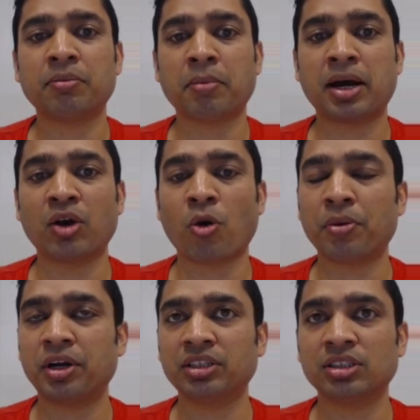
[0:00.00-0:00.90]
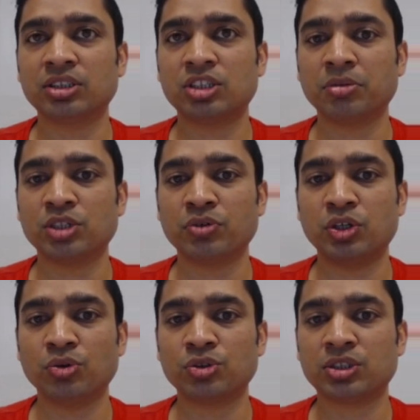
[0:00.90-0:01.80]
My operating system is
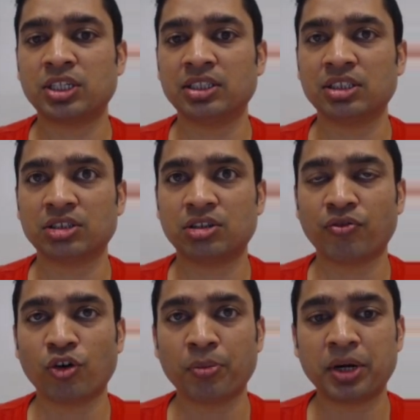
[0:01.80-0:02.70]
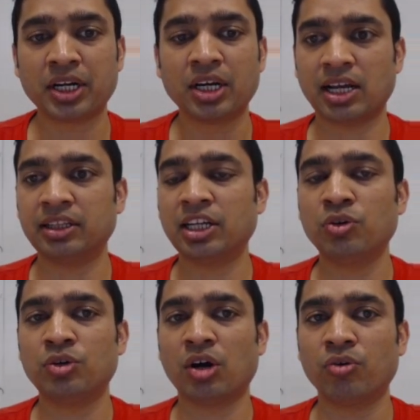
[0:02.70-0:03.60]
Windows 10 64-bit, and then
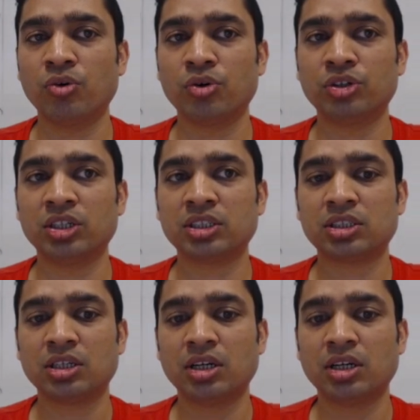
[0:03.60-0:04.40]
you download this